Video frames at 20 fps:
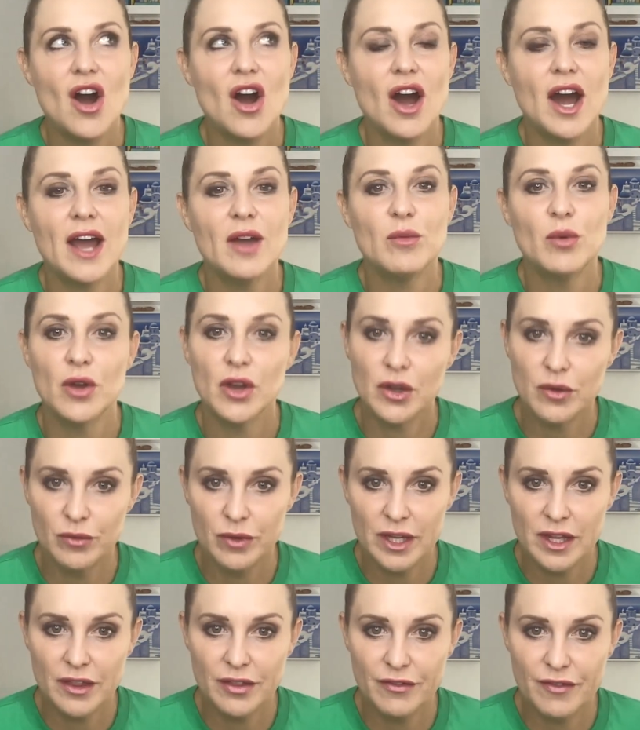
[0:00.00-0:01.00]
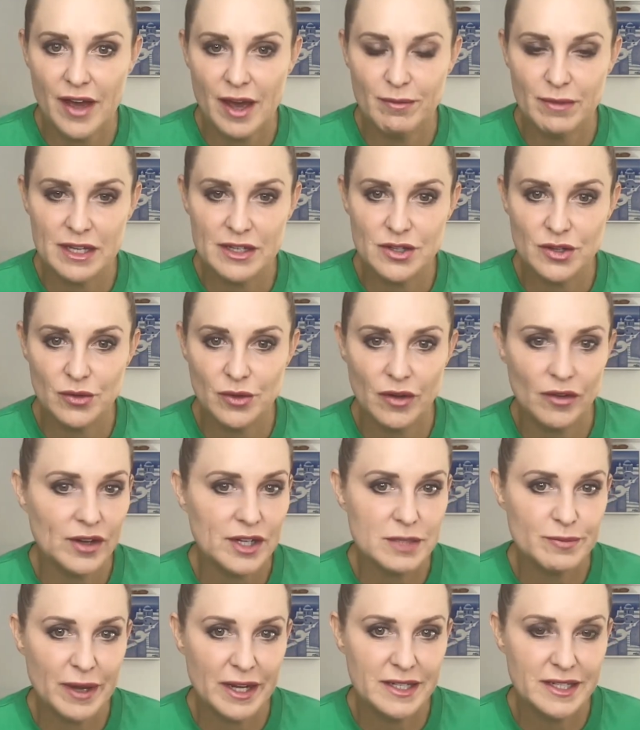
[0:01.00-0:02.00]
I work with families who are
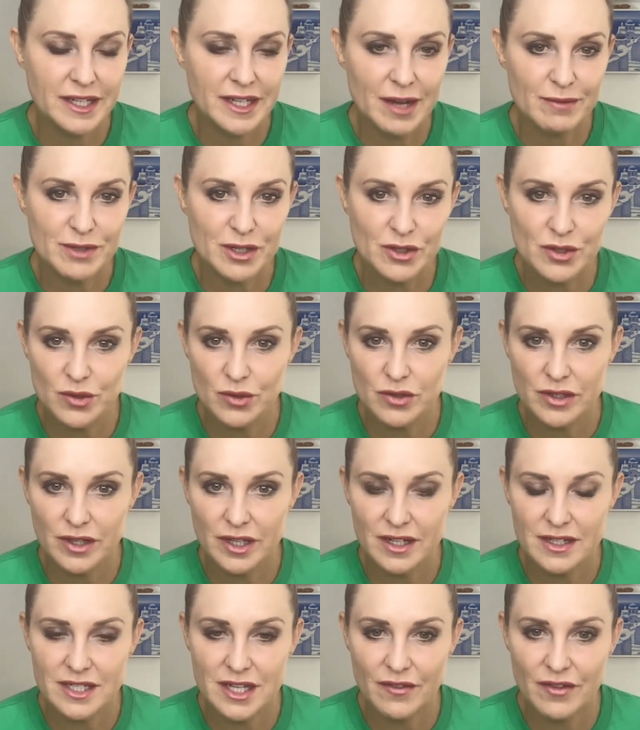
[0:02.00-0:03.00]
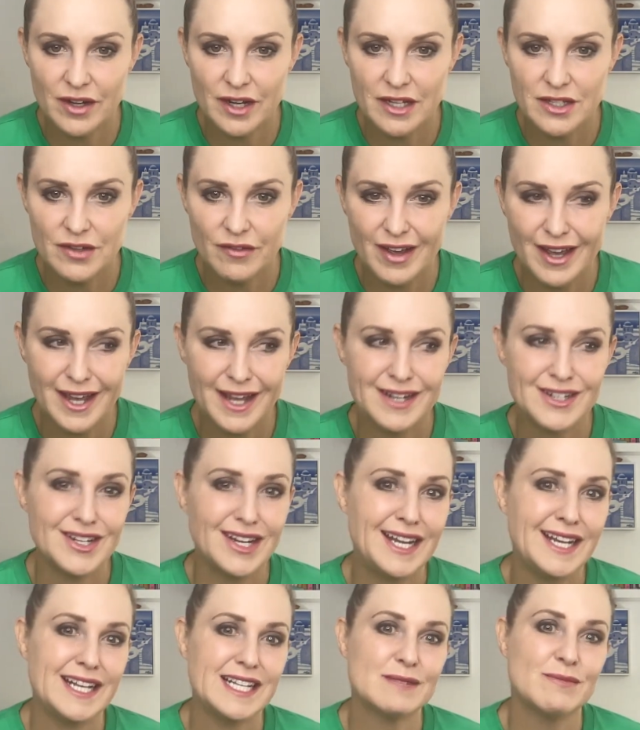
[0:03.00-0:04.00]
expecting up to children that are 7 years of
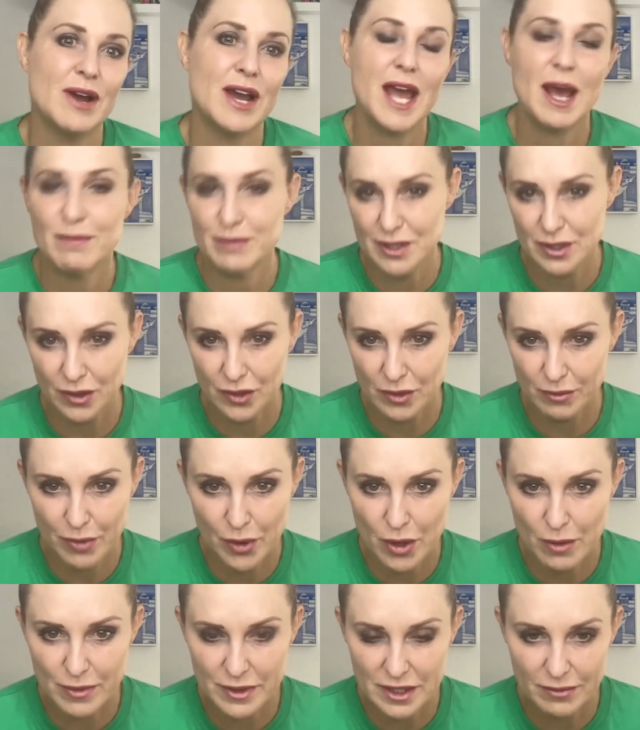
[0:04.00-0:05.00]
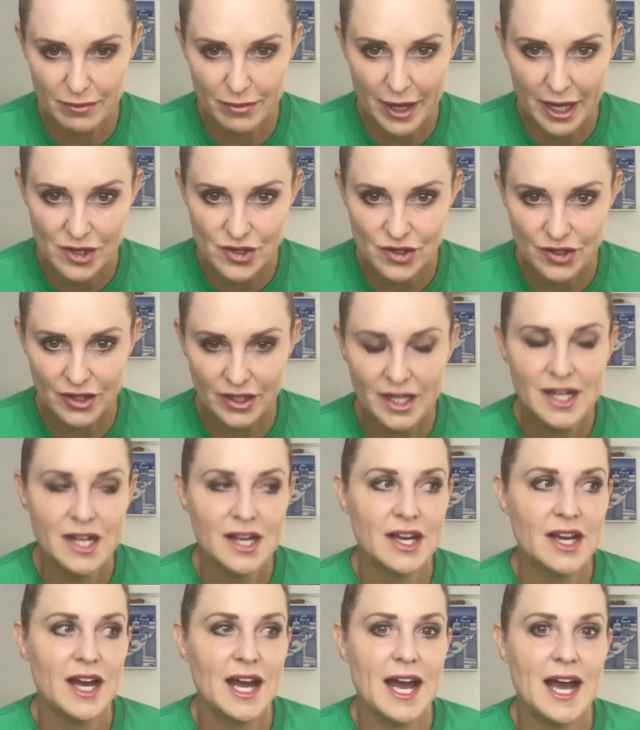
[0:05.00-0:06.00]
age. It is my absolute purpose and passion
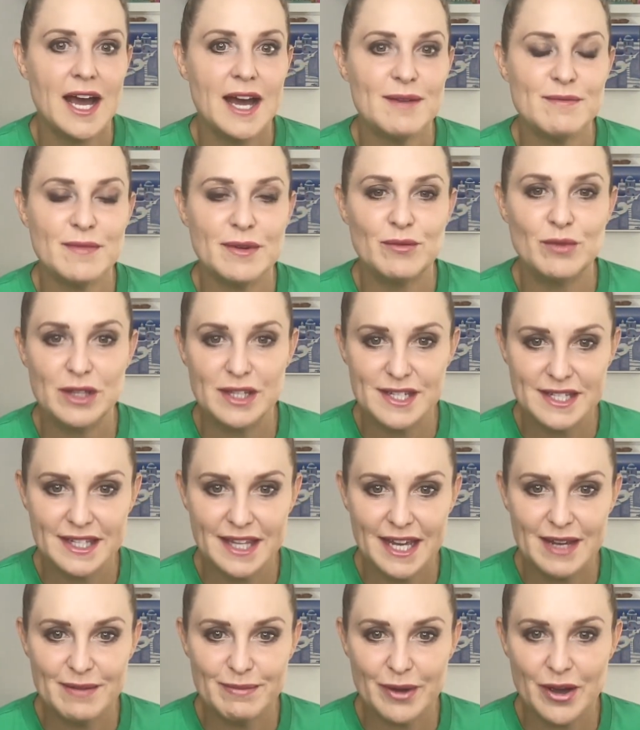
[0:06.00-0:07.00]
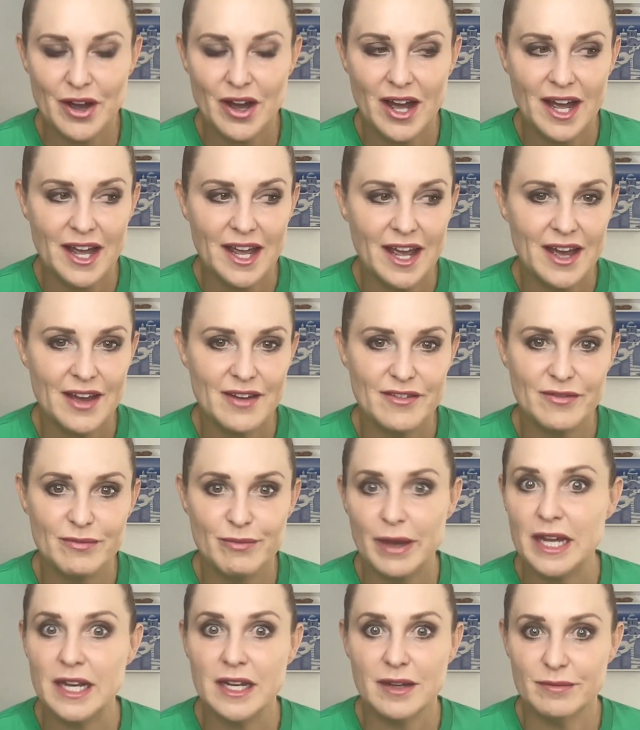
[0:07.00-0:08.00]
with sleep. I
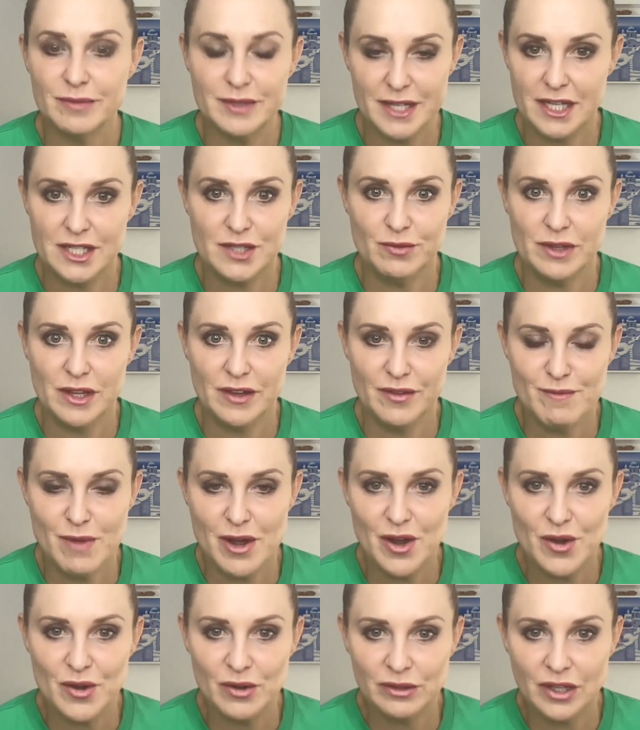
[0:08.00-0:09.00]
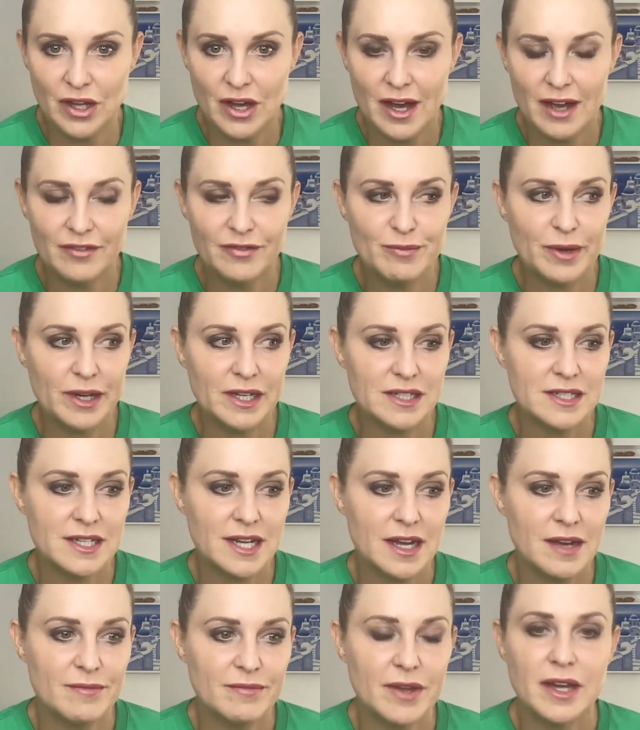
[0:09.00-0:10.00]
have been obsessed with it my whole life,
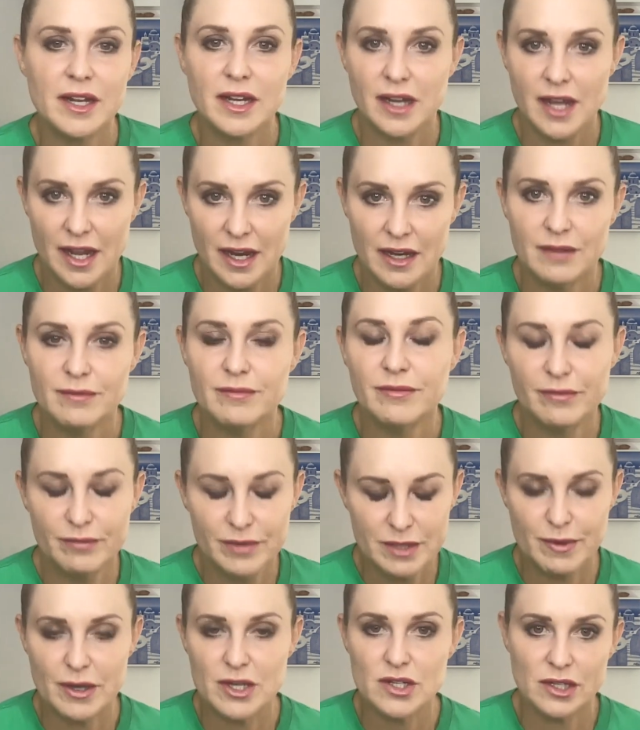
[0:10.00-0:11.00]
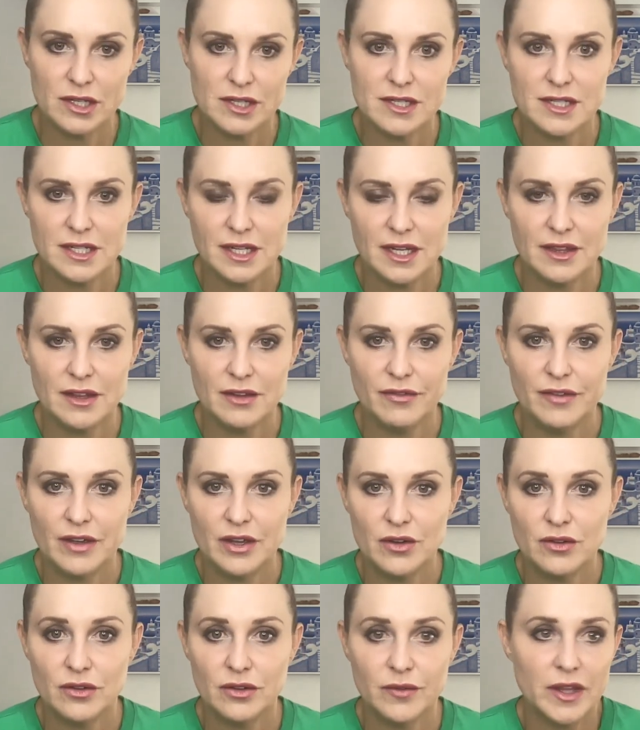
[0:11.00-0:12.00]
but a specialist in the
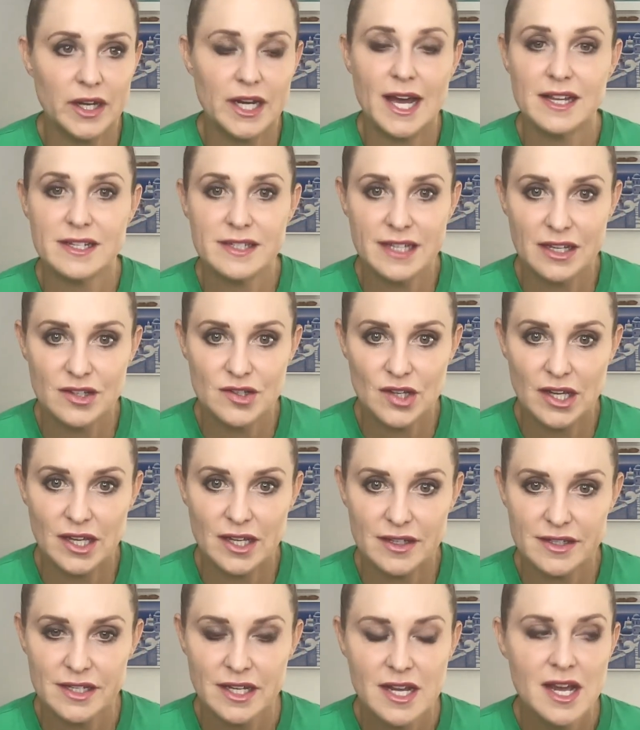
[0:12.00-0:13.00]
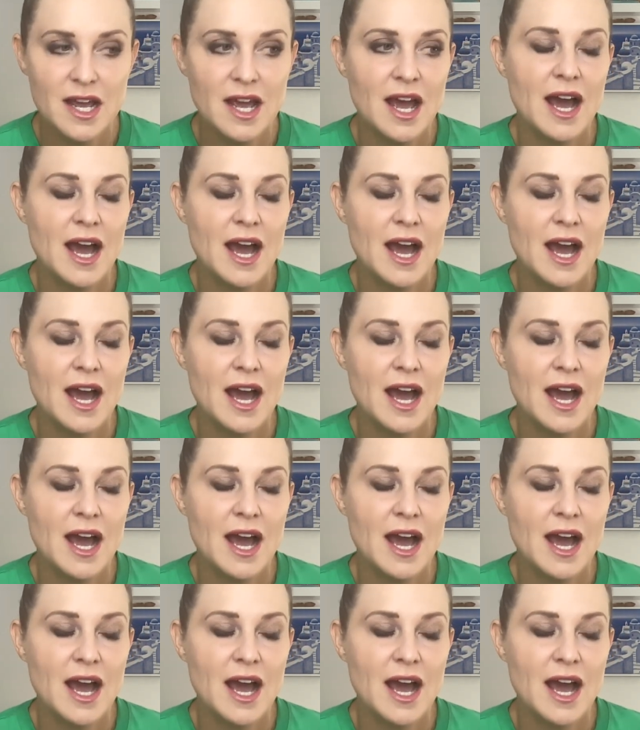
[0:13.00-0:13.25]
field for the last 6 years.